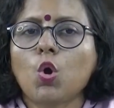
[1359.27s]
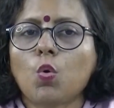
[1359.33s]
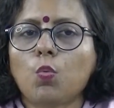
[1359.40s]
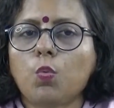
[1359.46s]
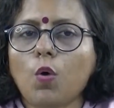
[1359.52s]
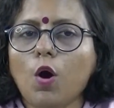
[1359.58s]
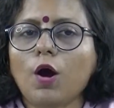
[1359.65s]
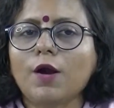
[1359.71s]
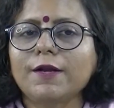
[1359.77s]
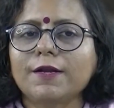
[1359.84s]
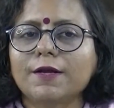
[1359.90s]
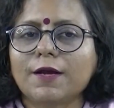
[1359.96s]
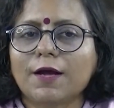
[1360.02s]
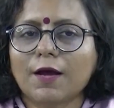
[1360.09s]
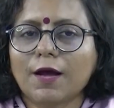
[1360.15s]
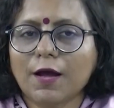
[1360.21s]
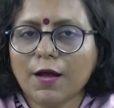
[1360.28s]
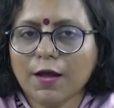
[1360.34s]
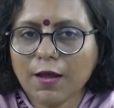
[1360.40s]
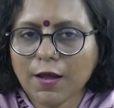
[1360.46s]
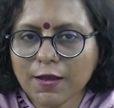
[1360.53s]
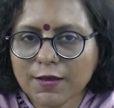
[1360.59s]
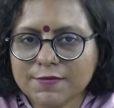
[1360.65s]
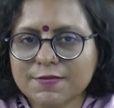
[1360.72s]
what
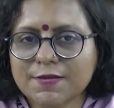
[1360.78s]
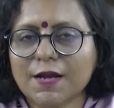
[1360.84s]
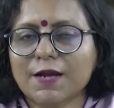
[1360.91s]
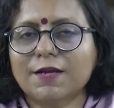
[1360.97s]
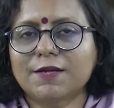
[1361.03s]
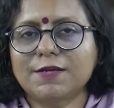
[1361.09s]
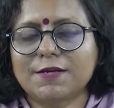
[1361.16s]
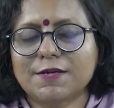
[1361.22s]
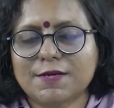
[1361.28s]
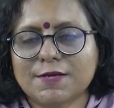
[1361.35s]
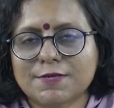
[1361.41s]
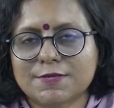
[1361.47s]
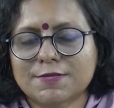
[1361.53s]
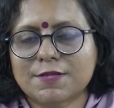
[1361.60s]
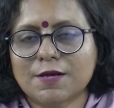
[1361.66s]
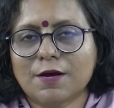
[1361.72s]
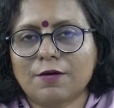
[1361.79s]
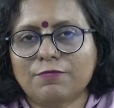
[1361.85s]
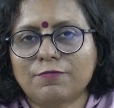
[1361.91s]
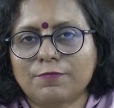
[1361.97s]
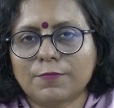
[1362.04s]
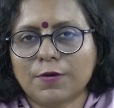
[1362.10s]
exactly is the